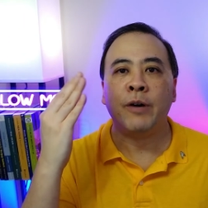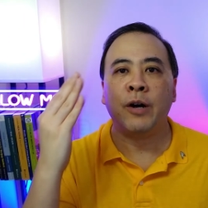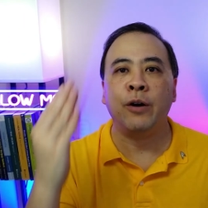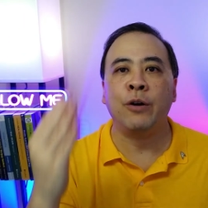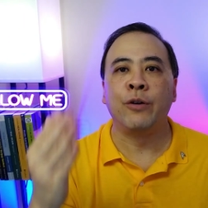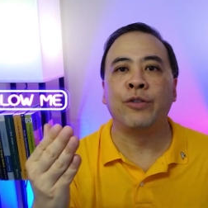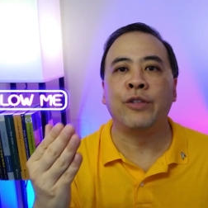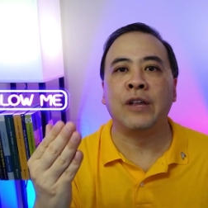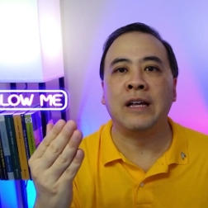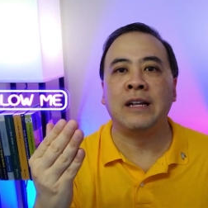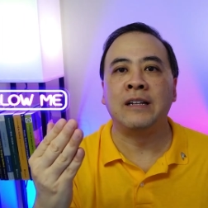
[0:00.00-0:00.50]

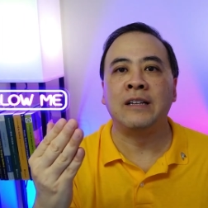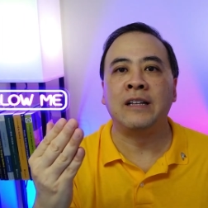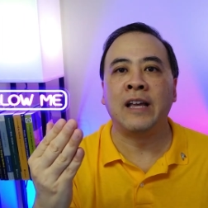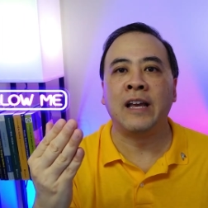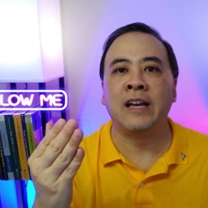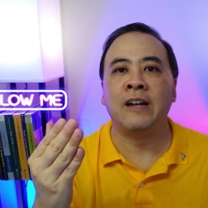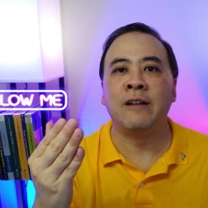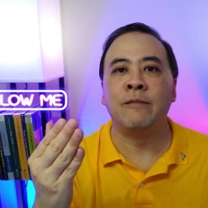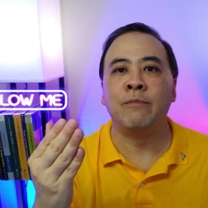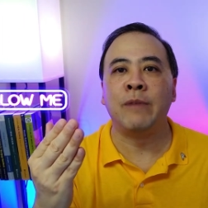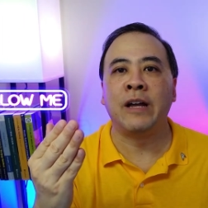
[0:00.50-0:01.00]
both
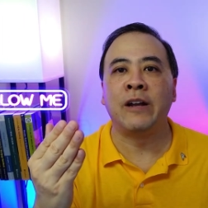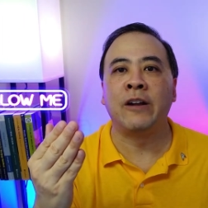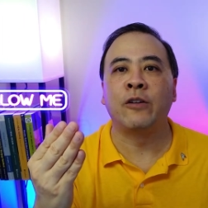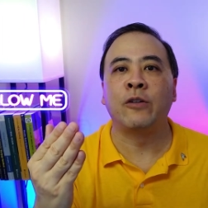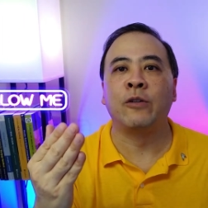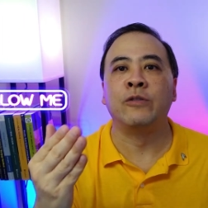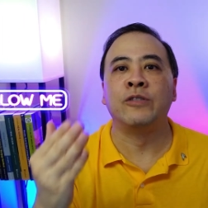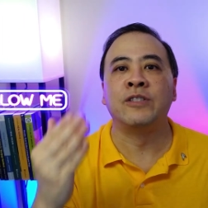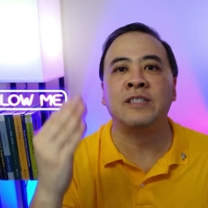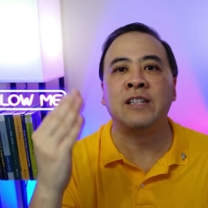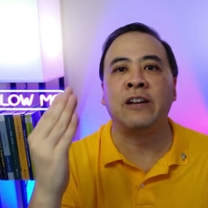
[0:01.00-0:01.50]
Atlanta
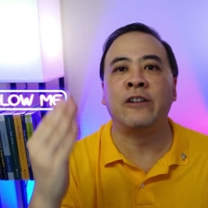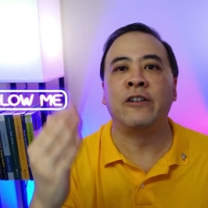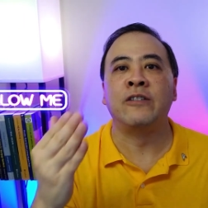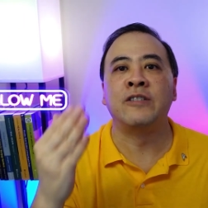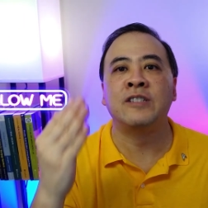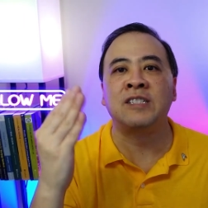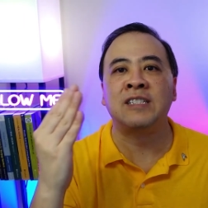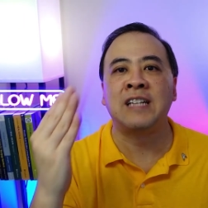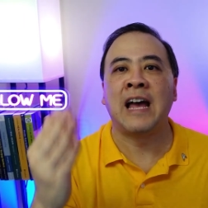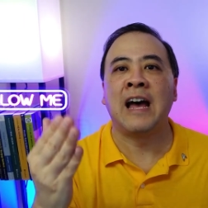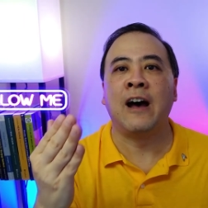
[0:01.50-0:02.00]
Medical Center
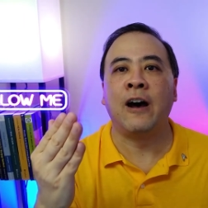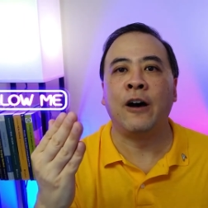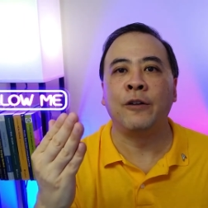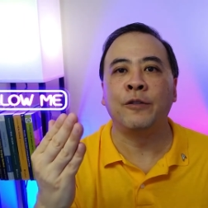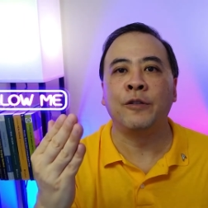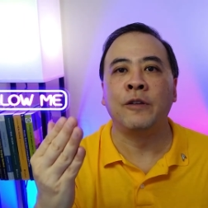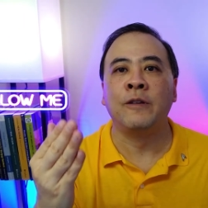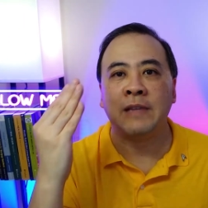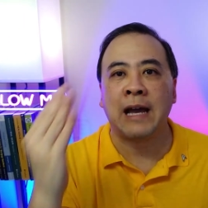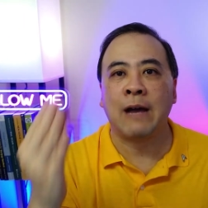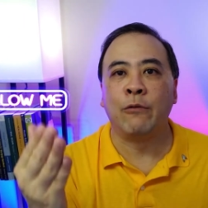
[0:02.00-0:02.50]

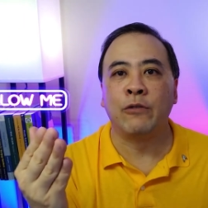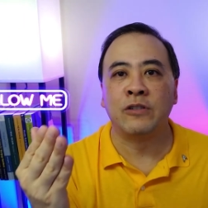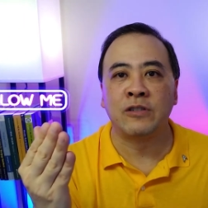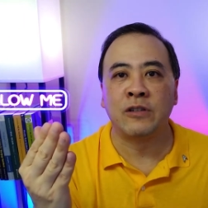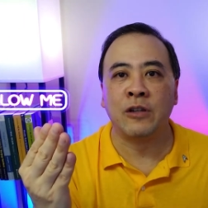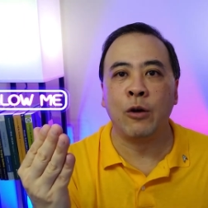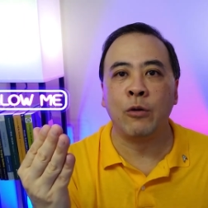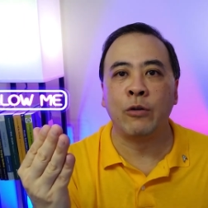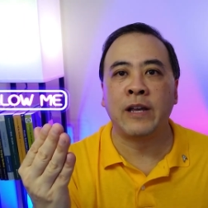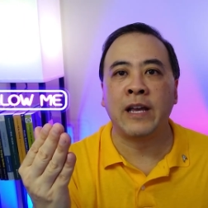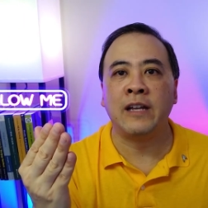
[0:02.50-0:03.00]
South, that was
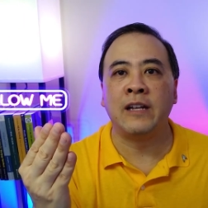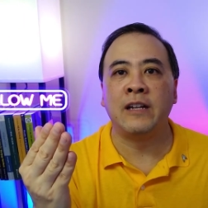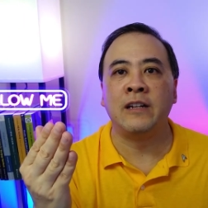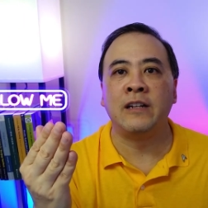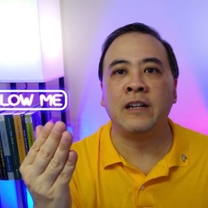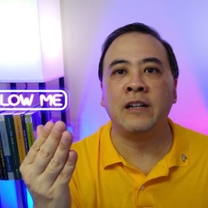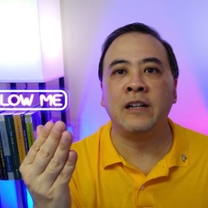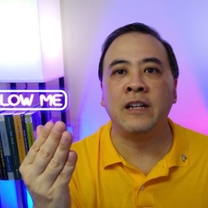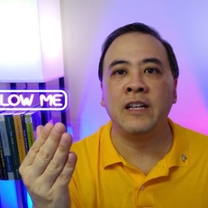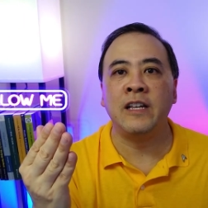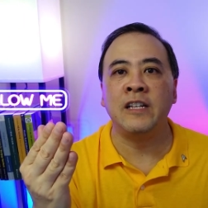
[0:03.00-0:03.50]
located
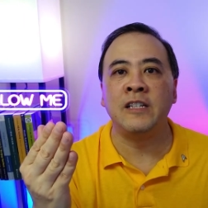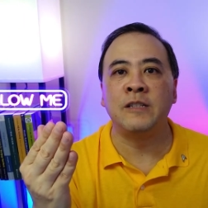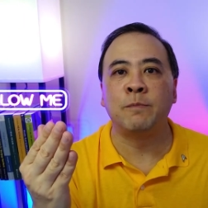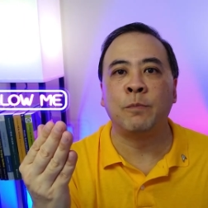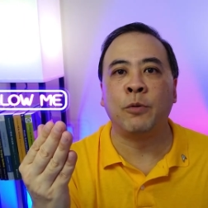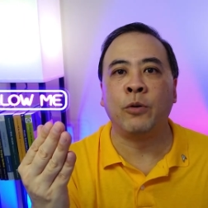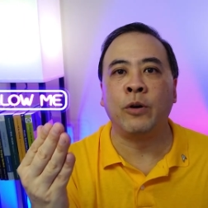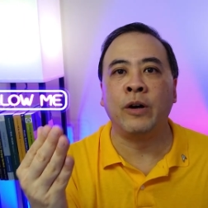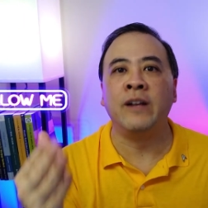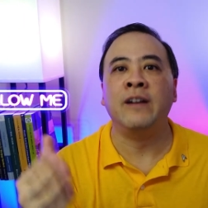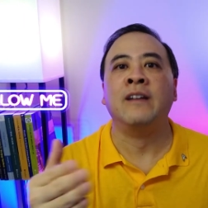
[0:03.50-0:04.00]
in East
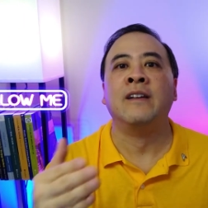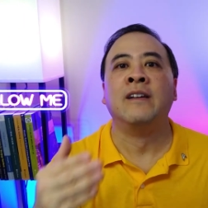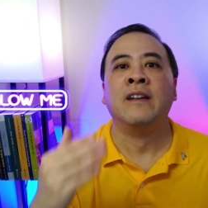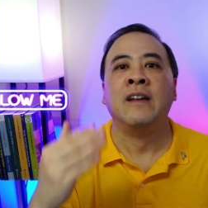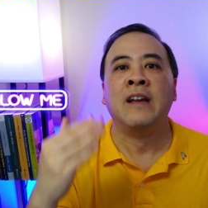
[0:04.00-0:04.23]
Point,